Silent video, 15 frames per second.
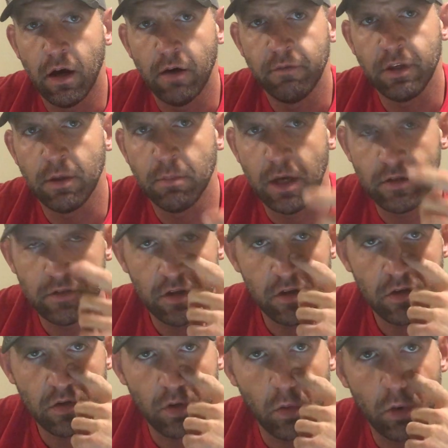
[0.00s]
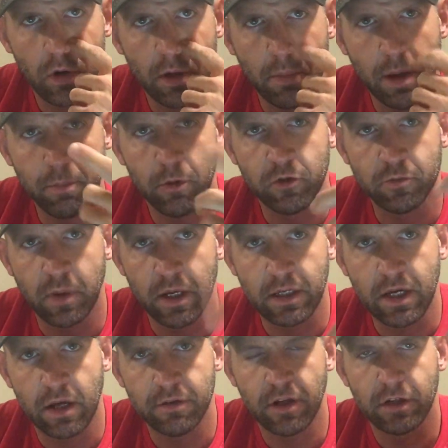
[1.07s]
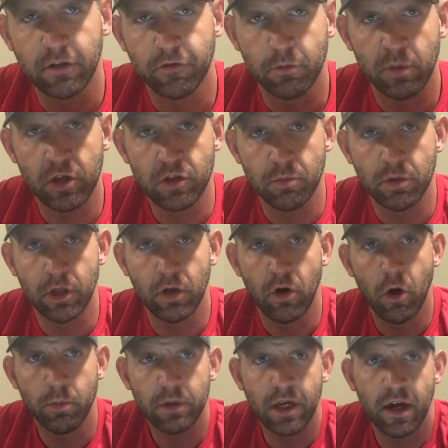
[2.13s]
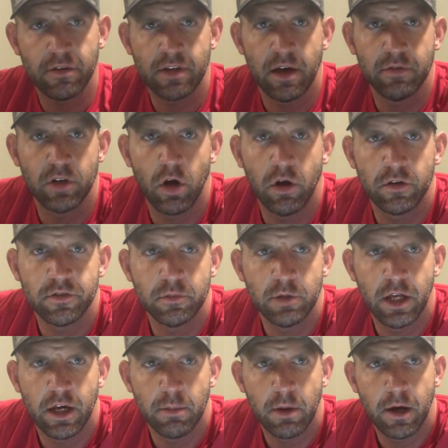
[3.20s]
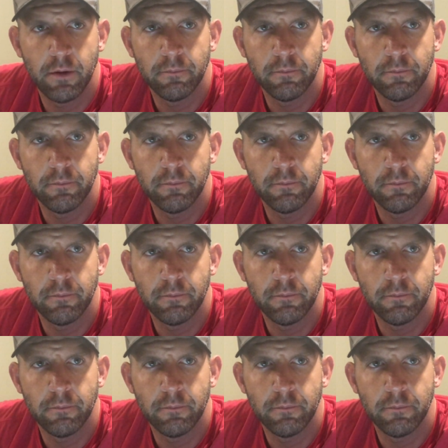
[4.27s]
via message, or I might post my contact information below. Hope you guys have an awesome day. I'm out.